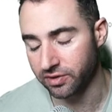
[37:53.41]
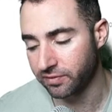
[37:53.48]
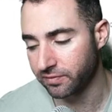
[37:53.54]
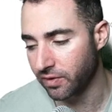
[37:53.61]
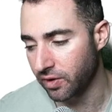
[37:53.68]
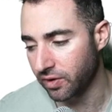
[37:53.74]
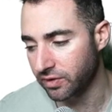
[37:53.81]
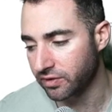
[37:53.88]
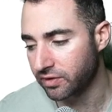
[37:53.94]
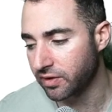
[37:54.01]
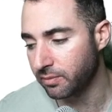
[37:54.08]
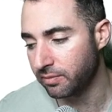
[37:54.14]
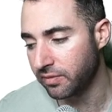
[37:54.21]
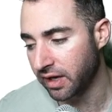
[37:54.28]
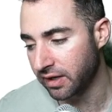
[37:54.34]
far as
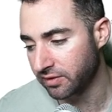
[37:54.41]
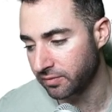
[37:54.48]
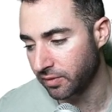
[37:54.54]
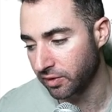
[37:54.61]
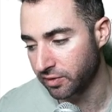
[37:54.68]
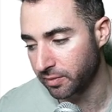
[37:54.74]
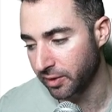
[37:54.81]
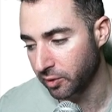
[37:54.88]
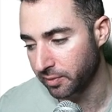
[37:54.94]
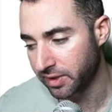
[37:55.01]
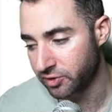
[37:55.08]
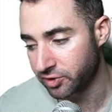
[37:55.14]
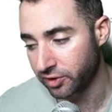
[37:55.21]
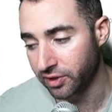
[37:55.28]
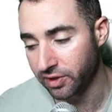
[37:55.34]
the bigger
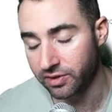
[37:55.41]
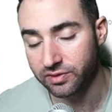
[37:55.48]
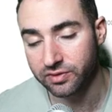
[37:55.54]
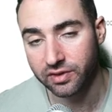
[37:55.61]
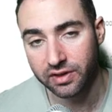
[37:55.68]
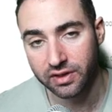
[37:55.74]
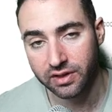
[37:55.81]
picture goes.